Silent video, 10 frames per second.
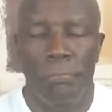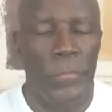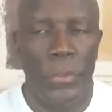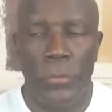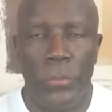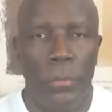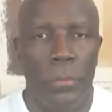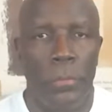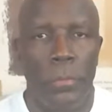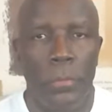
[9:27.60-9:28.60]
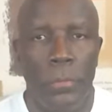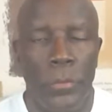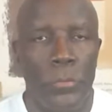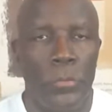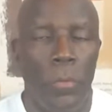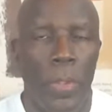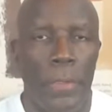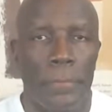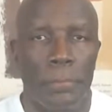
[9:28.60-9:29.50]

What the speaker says: just destroyed.